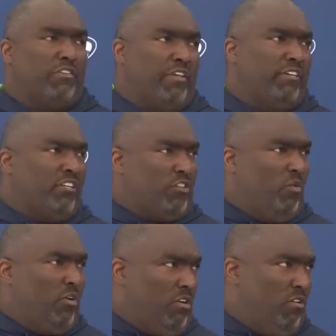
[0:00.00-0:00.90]
things that's
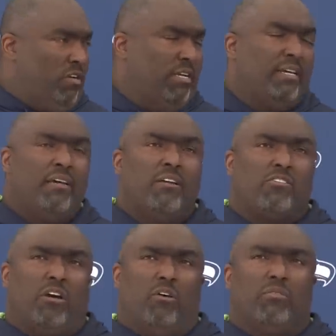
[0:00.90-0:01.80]
going on.
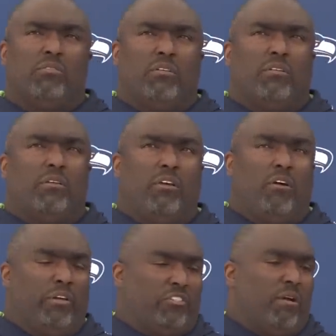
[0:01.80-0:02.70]
So, you
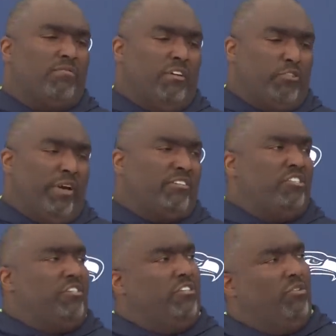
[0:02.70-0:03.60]
know, in terms of
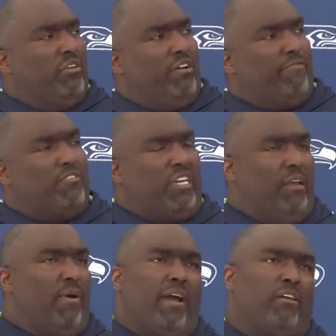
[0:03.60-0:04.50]
transitioning to a different
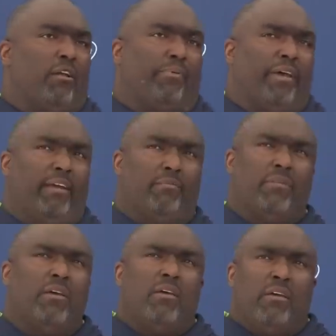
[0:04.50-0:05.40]
scheme of how you're going to play him,
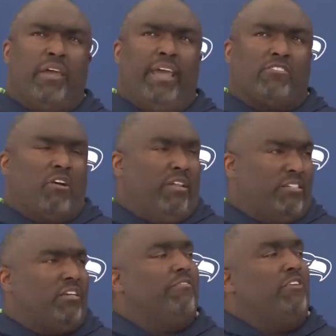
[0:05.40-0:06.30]
he has all that
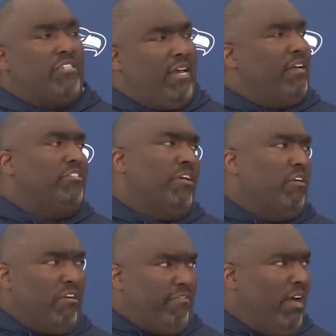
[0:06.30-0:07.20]
stuff. You just got to continue
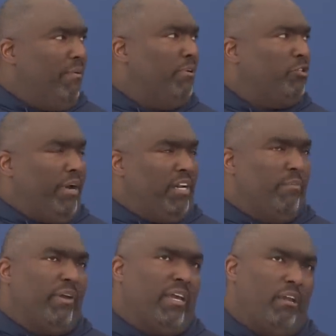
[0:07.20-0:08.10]
to develop and train
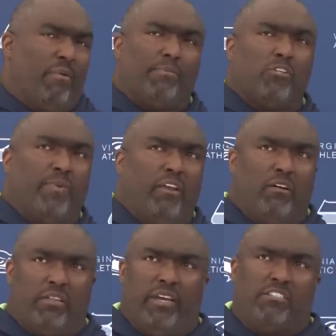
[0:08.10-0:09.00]
him and get him up to speed
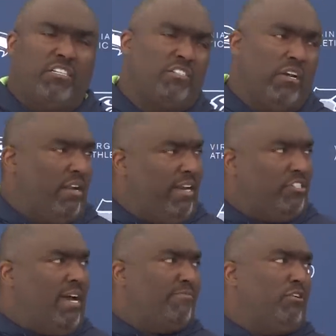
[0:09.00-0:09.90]
on things. And he's done a nice
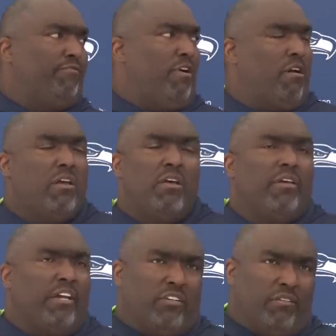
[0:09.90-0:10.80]
job so far.
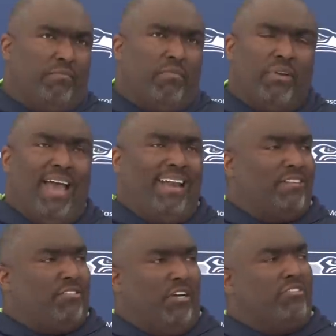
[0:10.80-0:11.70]
He's a guy
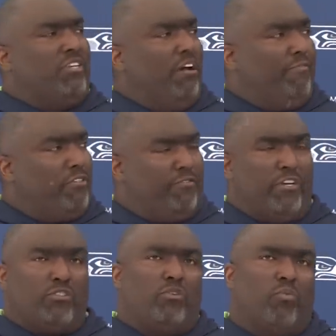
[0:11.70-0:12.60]
that's unselfish,
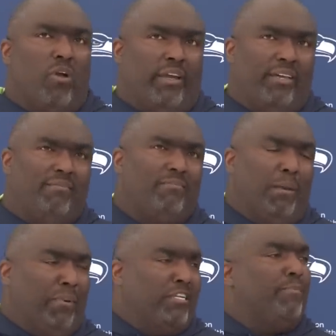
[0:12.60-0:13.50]
physical, rugged. He
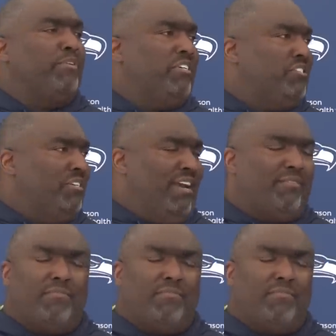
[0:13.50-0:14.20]
plays a position that